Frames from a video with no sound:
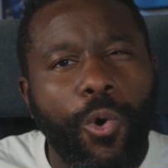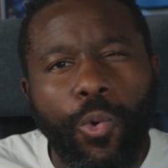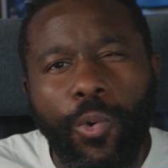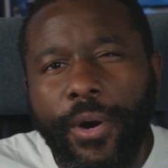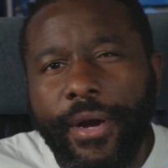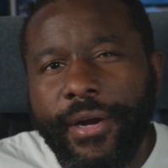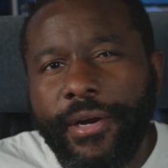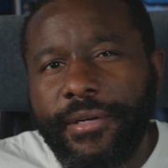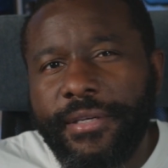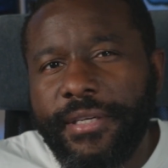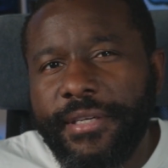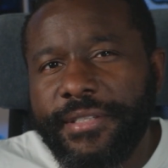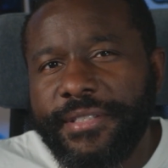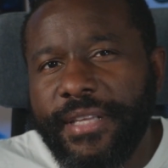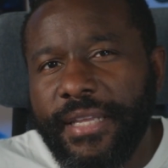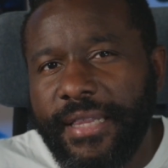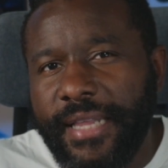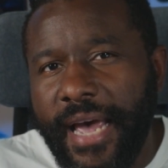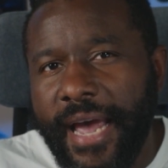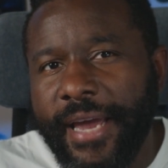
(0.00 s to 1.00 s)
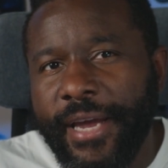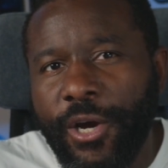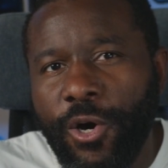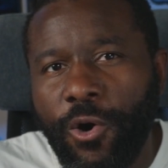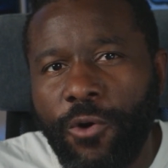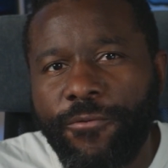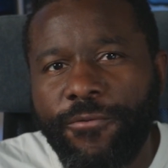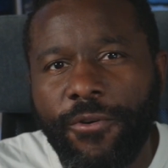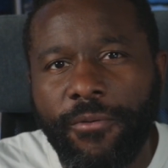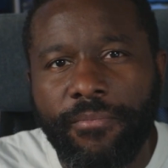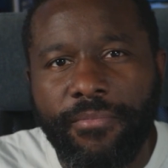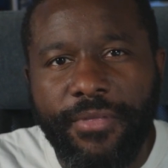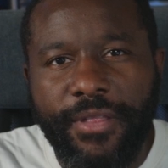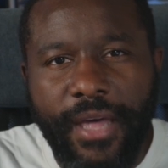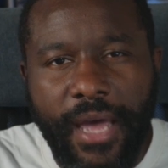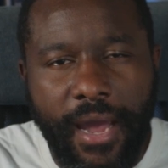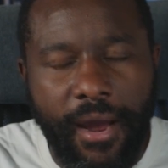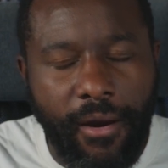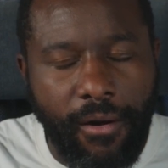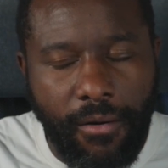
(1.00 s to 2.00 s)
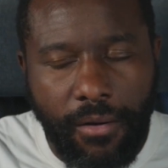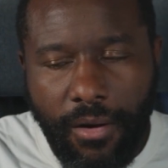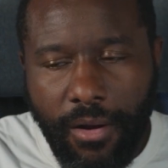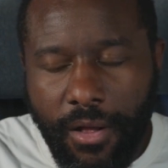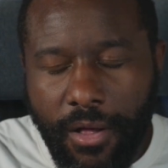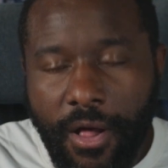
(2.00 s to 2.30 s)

Where does the line go from there?